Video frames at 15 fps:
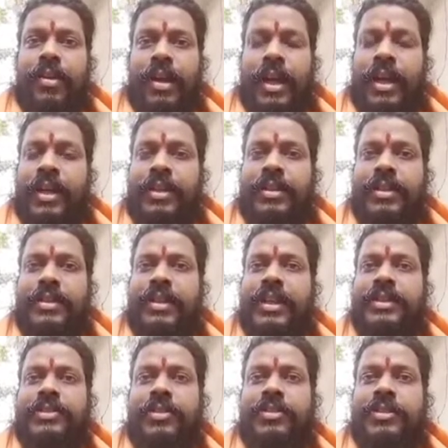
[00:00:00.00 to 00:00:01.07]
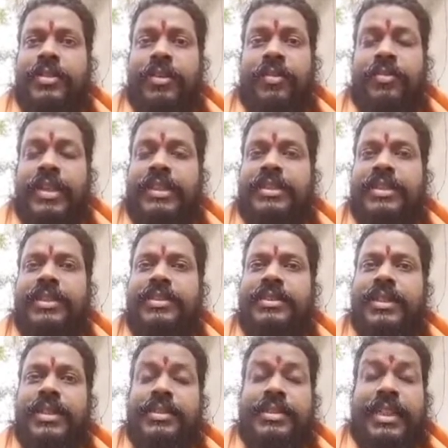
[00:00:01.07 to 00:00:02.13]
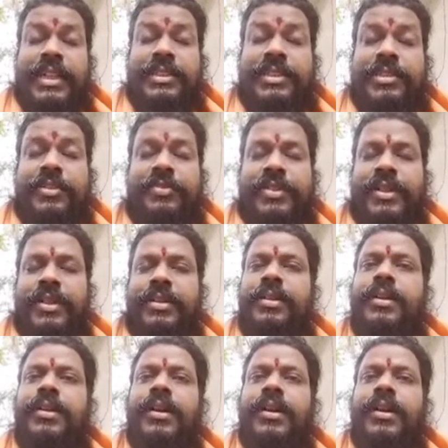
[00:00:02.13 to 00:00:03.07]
And there's always a chance of a